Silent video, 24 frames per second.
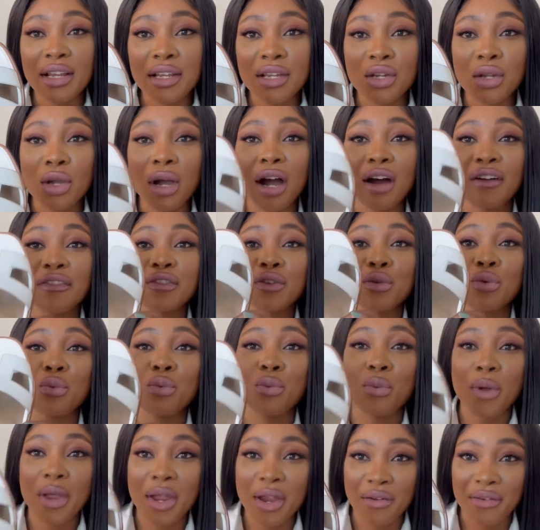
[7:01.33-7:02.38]
you have to
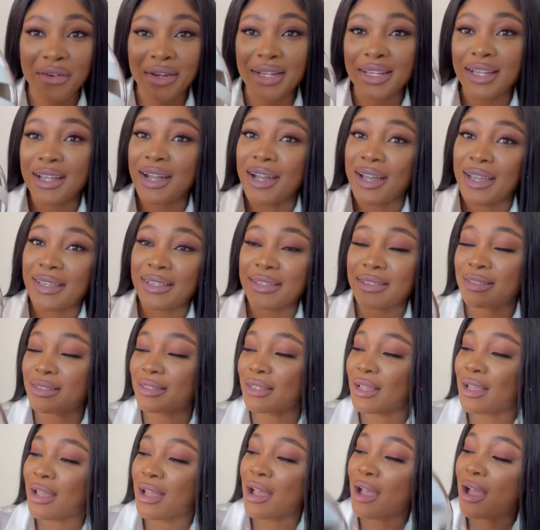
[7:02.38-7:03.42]
wear it, guys.
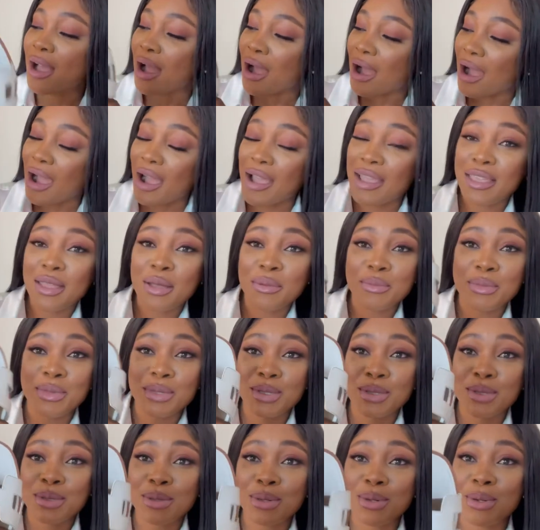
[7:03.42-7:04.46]
I am
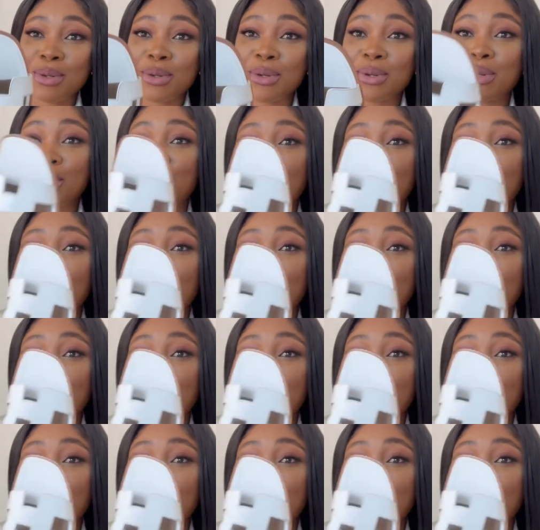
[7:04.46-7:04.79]
so